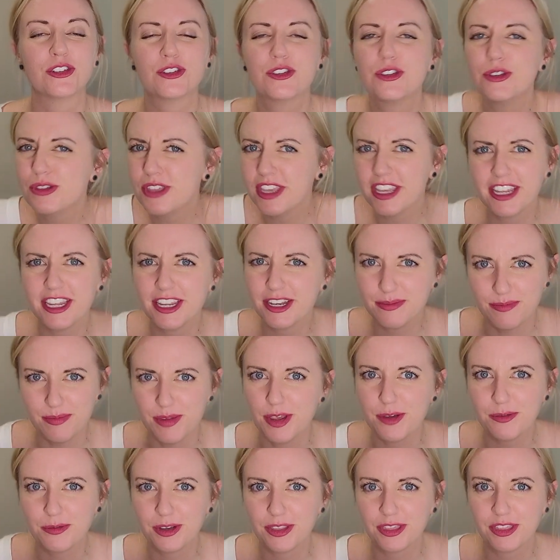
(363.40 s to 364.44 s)
Do they
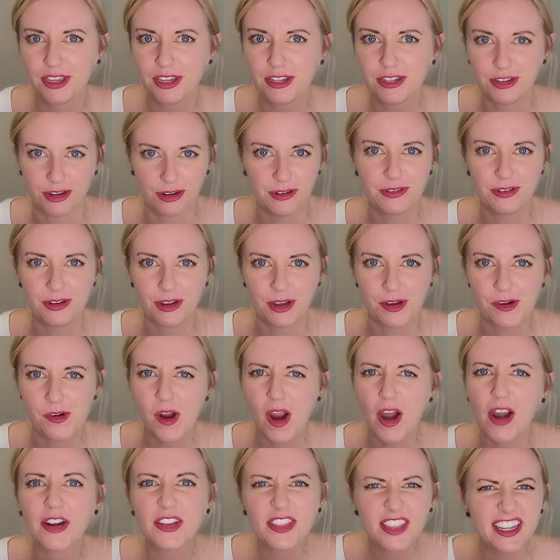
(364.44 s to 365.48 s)
admit what they don't know?
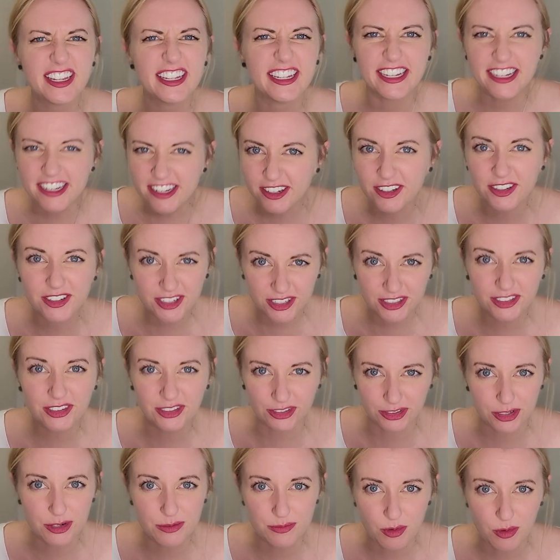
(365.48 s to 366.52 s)
Are they eager to
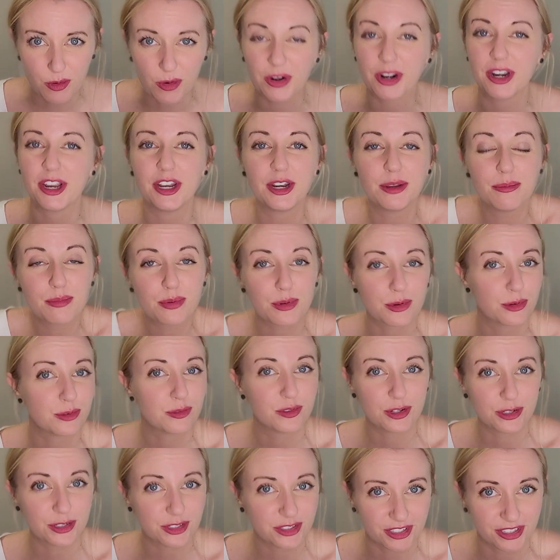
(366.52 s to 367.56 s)
learn more and improve
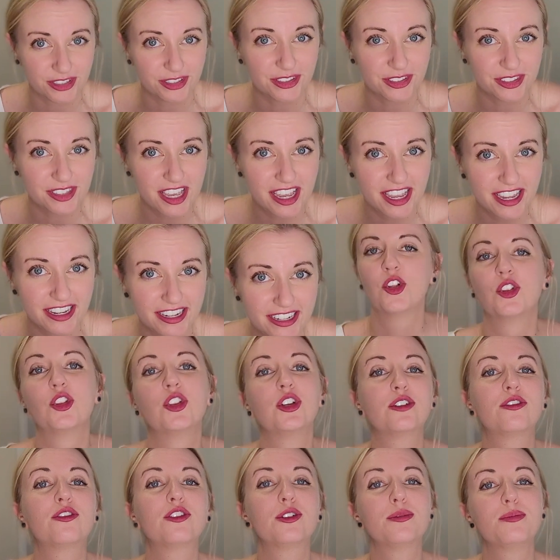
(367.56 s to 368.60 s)
their skill set? Look
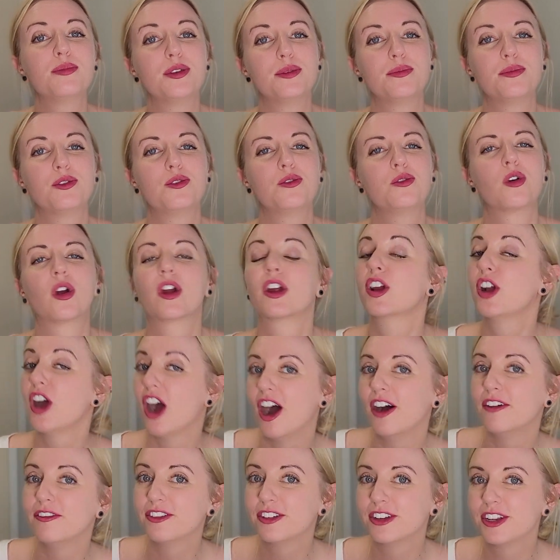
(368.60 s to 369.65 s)
for people who are
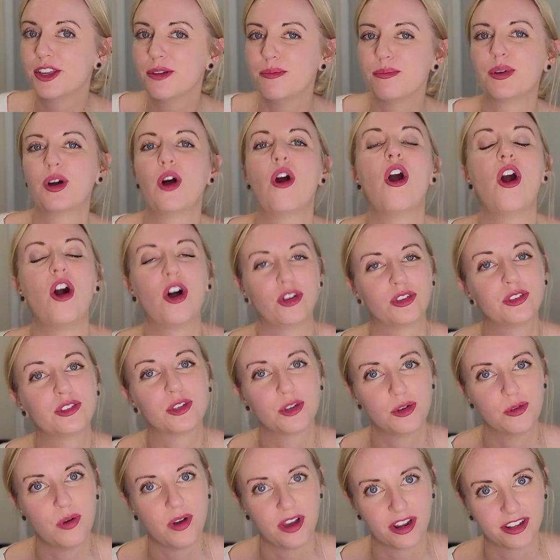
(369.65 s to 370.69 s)
confident but also
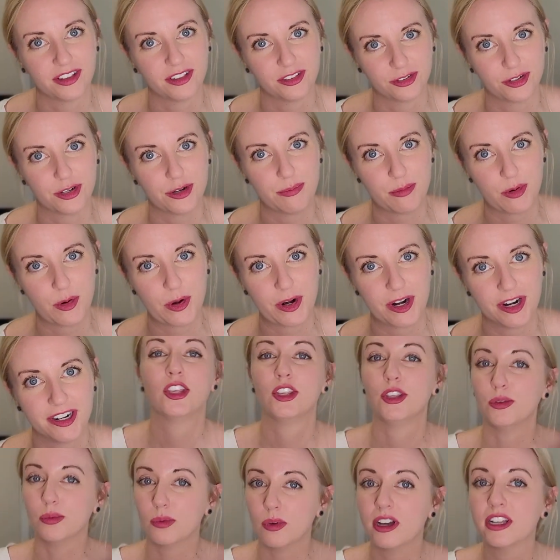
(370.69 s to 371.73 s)
want to learn more.
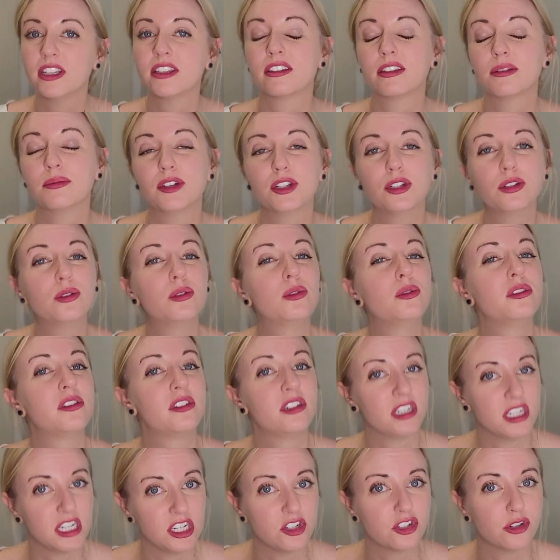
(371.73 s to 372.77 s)
You want someone who's
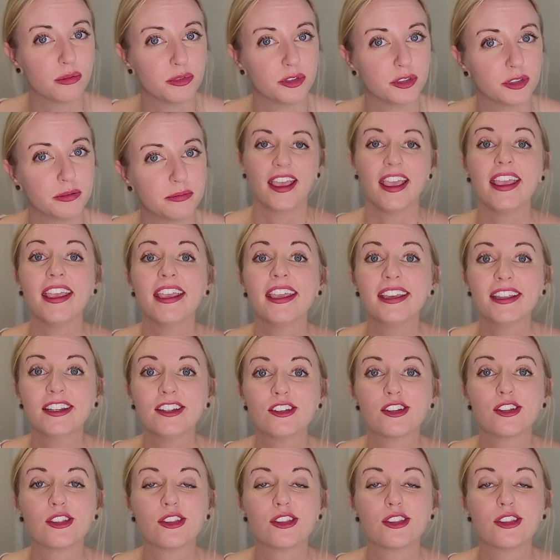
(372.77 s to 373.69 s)
teachable. And